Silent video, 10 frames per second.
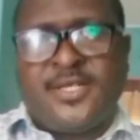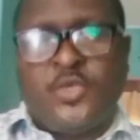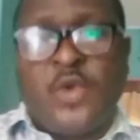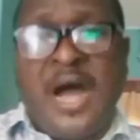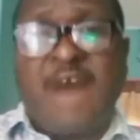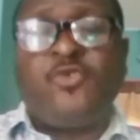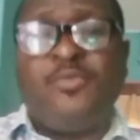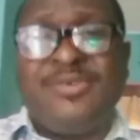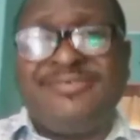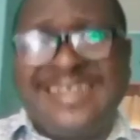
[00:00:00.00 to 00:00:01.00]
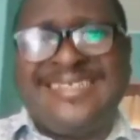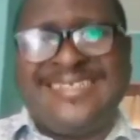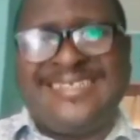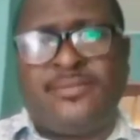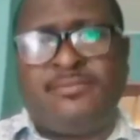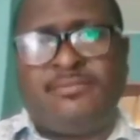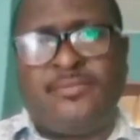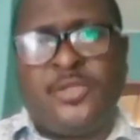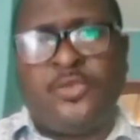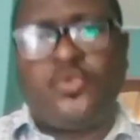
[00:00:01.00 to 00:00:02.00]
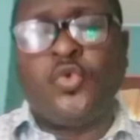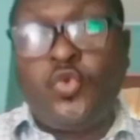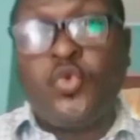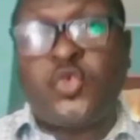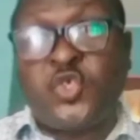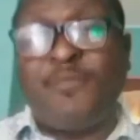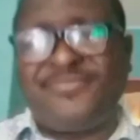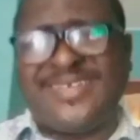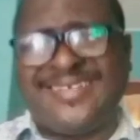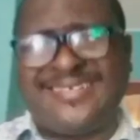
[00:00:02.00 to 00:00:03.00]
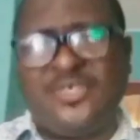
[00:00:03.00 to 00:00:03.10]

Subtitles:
You have to be ready to do something.